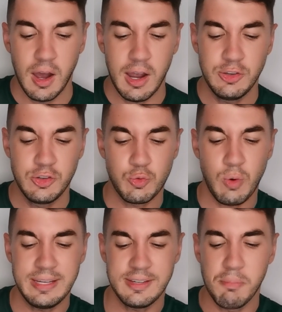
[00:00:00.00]
I
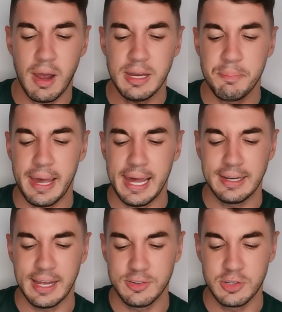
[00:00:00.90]
straightened my
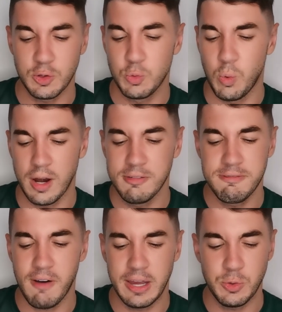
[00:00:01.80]
lapel and took one
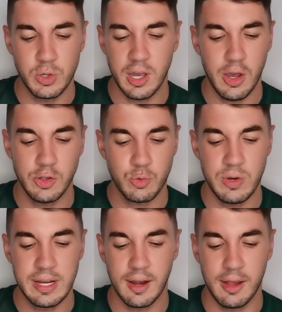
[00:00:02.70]
final
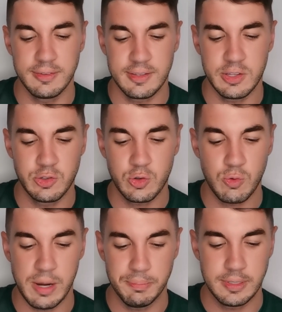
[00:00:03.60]
cursory glance at the
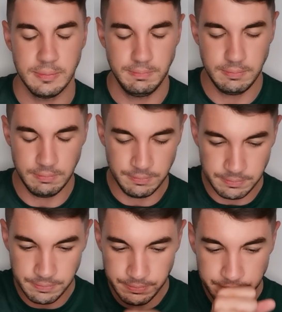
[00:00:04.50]
script.
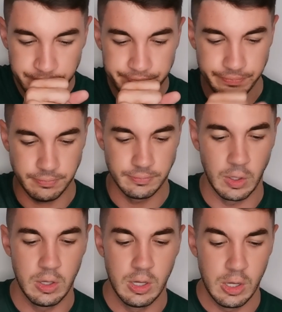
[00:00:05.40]
Do,
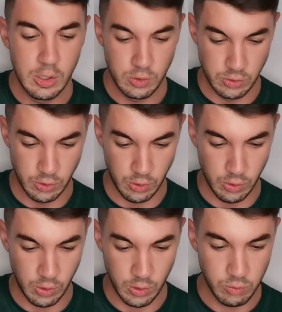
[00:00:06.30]

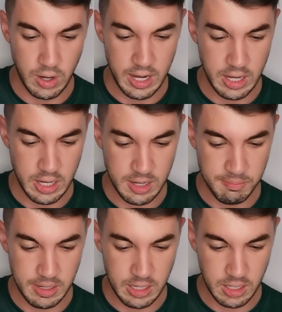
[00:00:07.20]
re,
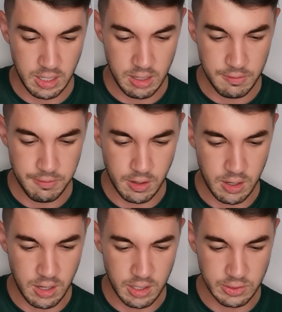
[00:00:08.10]
mi,
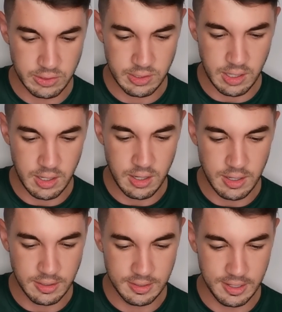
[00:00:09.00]
fa,
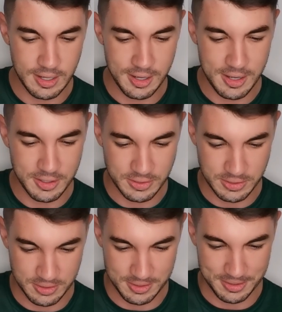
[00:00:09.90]
sol, la,
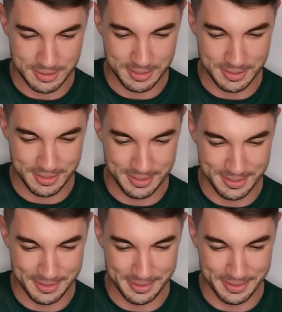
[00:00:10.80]

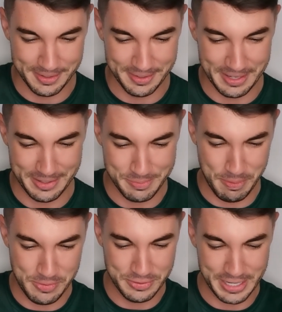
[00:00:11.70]
ti. That's
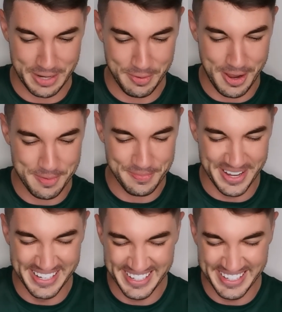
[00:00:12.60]
supposed to go up.